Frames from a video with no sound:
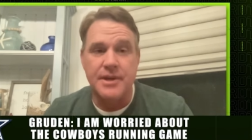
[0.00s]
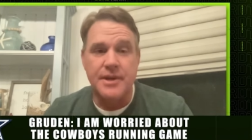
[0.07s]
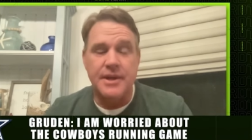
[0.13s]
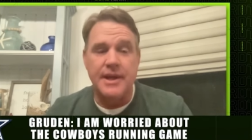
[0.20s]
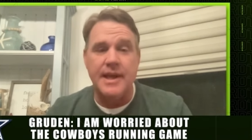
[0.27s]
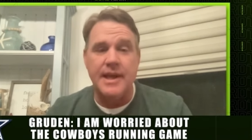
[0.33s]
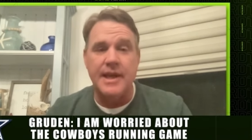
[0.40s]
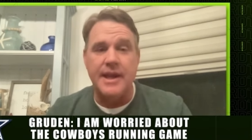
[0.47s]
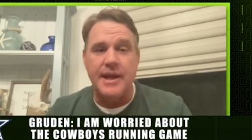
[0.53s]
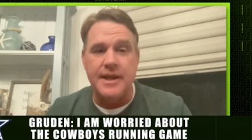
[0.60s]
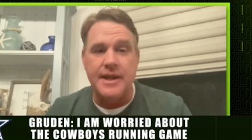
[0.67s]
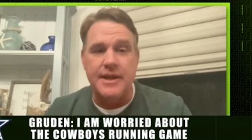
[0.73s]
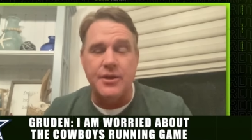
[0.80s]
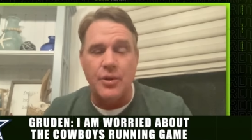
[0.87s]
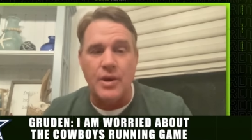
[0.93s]
And,
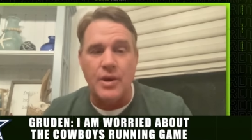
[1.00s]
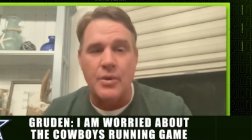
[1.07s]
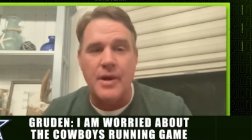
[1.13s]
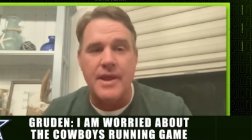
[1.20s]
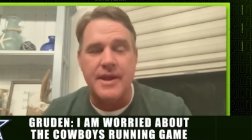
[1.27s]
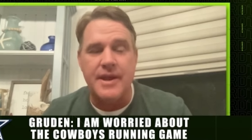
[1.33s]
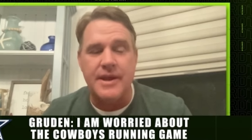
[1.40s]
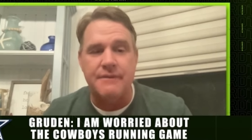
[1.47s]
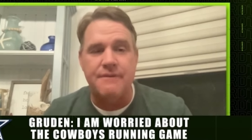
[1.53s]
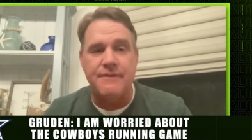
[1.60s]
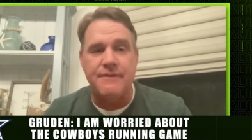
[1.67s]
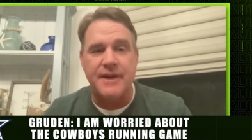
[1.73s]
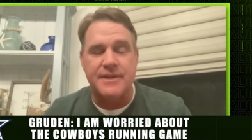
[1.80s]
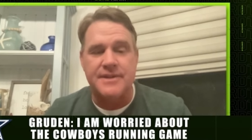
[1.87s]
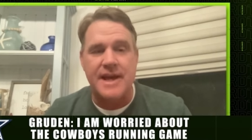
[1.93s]
and the only way they can
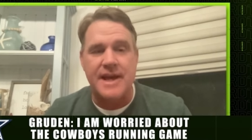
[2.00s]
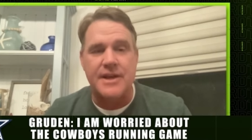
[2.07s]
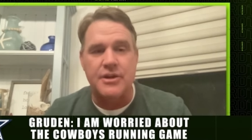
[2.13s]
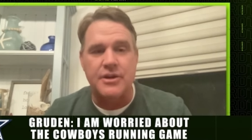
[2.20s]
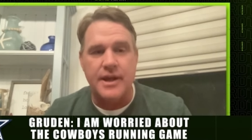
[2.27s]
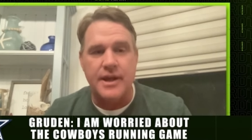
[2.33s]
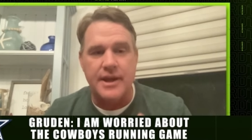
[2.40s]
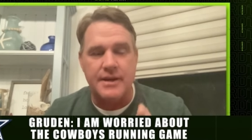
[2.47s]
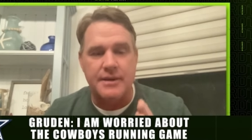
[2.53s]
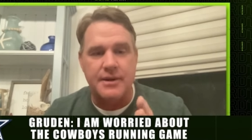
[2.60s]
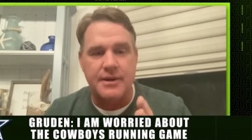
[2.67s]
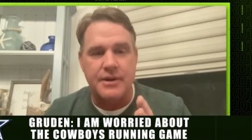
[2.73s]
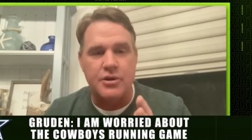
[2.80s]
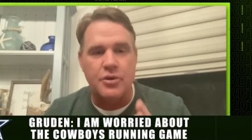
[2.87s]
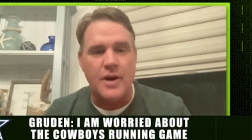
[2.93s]
fix that and, and
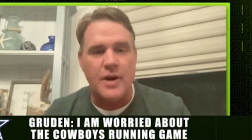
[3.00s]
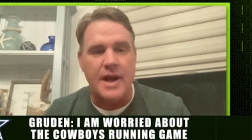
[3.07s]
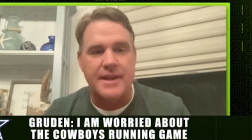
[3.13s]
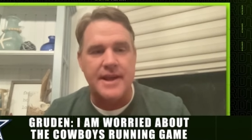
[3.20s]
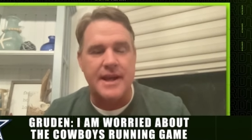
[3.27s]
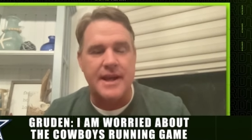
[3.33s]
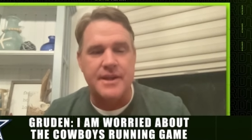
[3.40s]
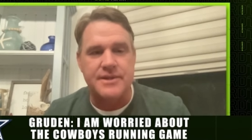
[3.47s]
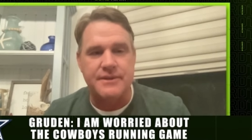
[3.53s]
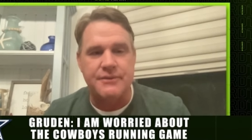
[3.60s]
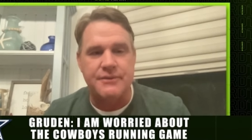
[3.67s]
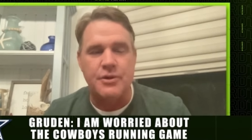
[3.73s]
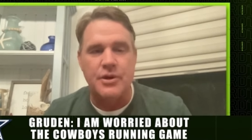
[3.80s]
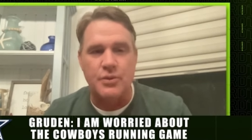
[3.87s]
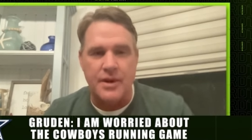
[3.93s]
correct that is if
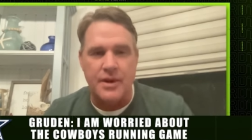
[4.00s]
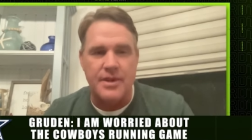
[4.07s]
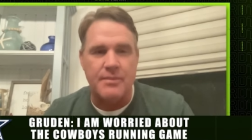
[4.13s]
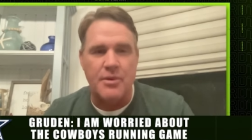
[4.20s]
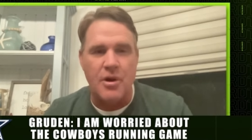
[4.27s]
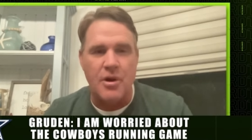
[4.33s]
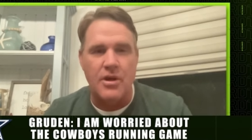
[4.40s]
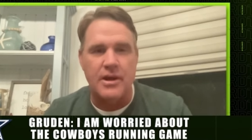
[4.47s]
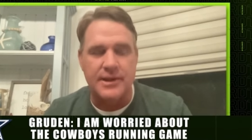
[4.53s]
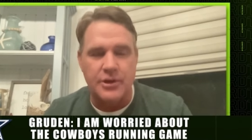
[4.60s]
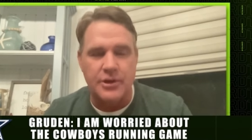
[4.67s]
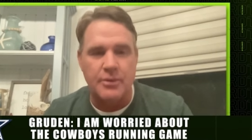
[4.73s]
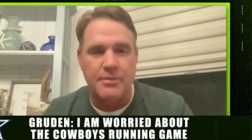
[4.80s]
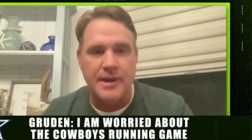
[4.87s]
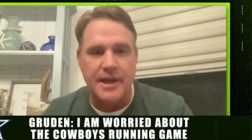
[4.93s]
you can run the ball a
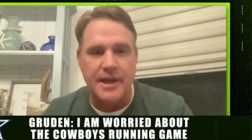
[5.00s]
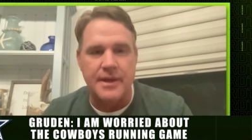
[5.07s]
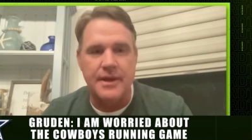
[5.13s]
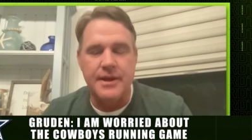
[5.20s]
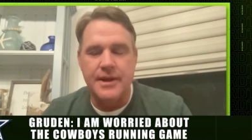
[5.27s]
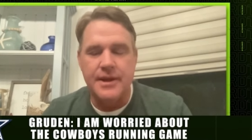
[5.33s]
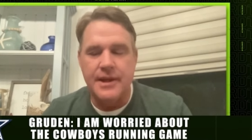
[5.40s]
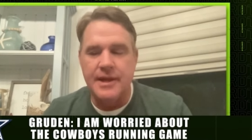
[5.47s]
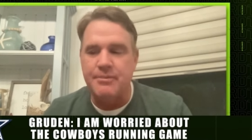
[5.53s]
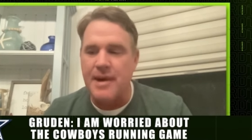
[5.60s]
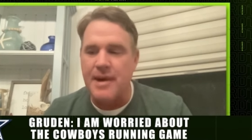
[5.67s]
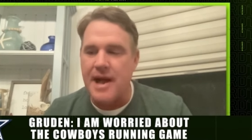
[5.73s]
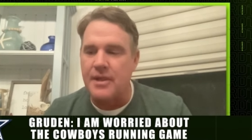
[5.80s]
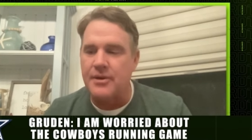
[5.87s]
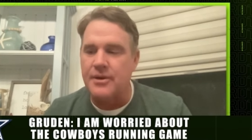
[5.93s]
little bit. And
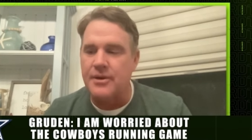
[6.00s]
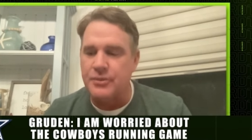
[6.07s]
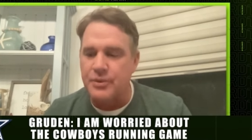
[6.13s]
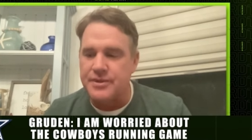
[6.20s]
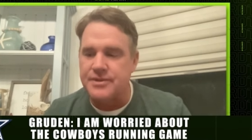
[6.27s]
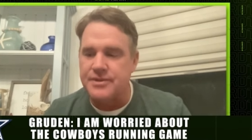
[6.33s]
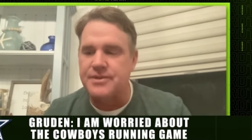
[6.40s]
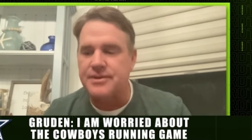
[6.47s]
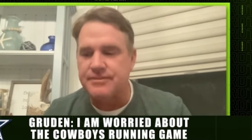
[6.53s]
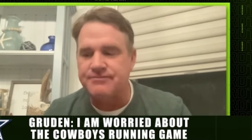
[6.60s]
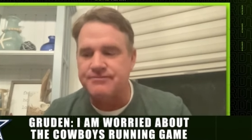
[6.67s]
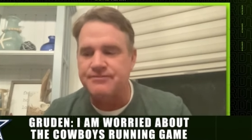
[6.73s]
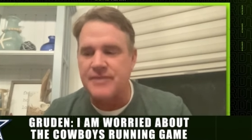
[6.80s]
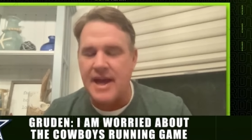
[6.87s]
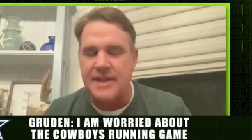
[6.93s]
Pollard was
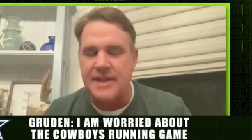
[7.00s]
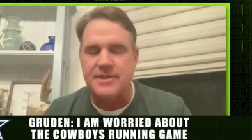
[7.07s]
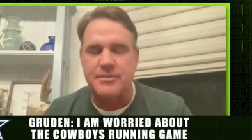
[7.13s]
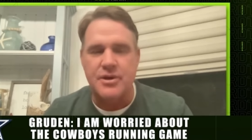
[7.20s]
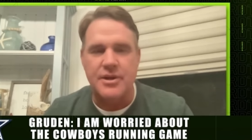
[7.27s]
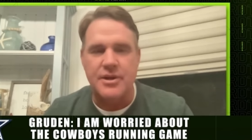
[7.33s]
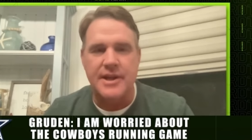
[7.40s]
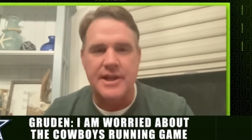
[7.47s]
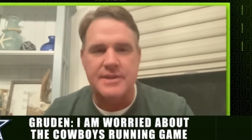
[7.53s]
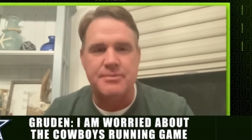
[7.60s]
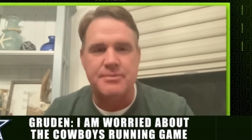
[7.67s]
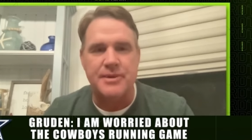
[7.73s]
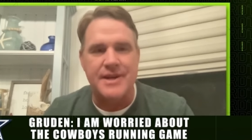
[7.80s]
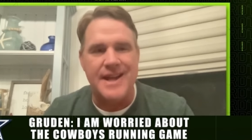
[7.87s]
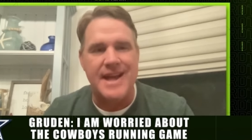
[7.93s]
had some good hits,
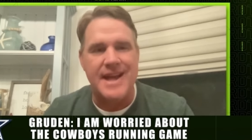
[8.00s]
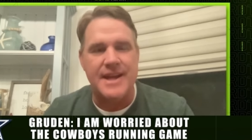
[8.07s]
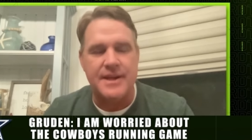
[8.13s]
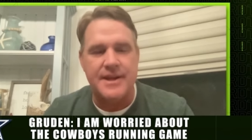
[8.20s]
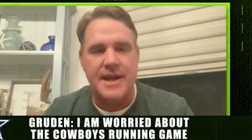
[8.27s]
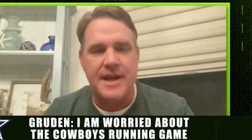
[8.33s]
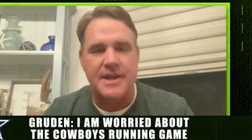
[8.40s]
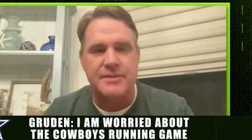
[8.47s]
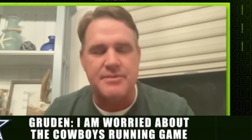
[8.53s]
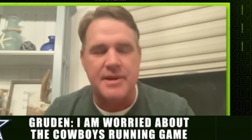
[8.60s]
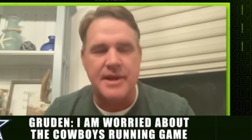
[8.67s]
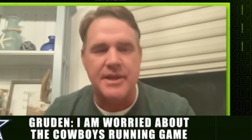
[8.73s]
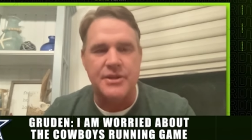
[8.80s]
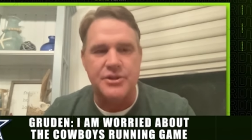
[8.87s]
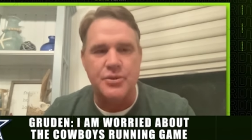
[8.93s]
but not not as
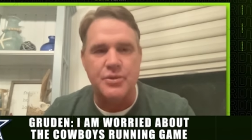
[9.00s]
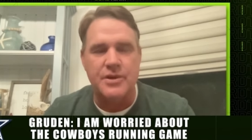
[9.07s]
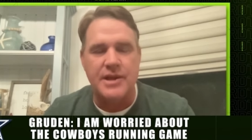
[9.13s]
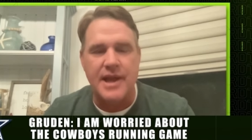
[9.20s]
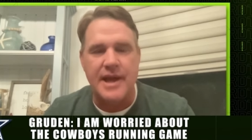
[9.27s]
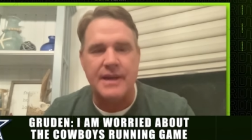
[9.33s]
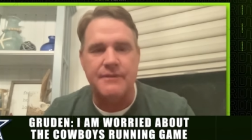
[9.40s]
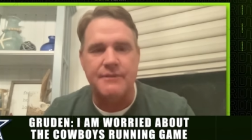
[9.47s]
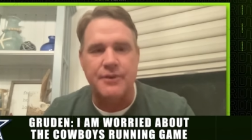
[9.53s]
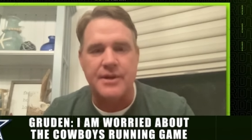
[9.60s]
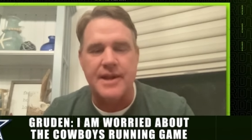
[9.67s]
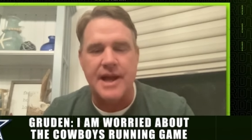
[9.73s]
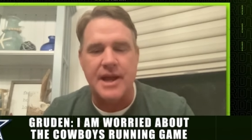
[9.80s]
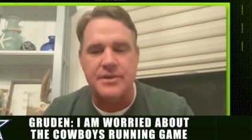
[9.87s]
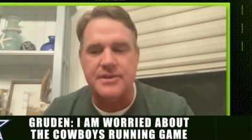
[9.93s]
many as you would like for the
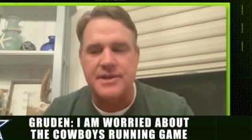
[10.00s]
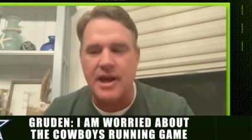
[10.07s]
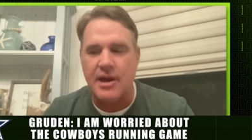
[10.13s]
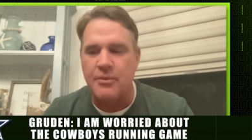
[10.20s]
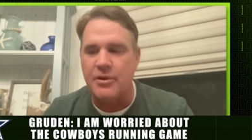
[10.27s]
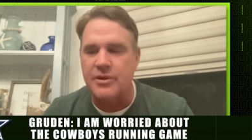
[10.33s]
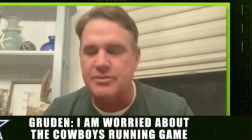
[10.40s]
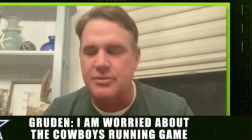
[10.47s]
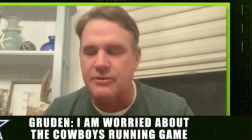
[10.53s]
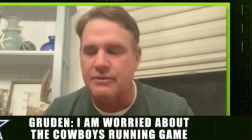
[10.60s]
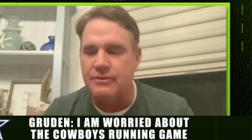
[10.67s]
Dallas Cowboys moving